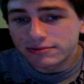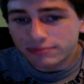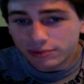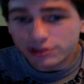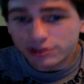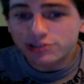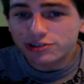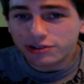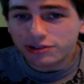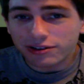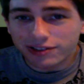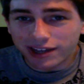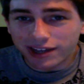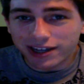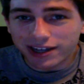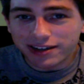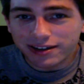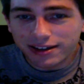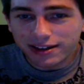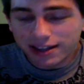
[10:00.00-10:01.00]
which is a good
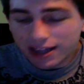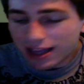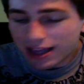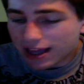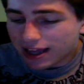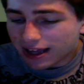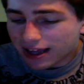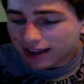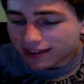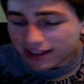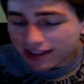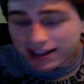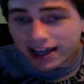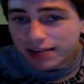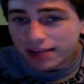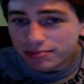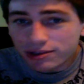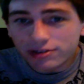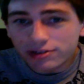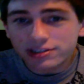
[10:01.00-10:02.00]
thing. The
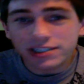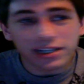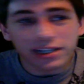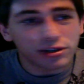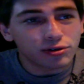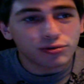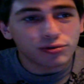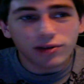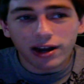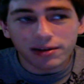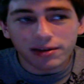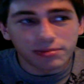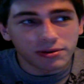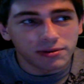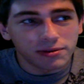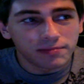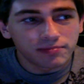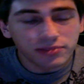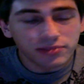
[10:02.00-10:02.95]
game looks incredible.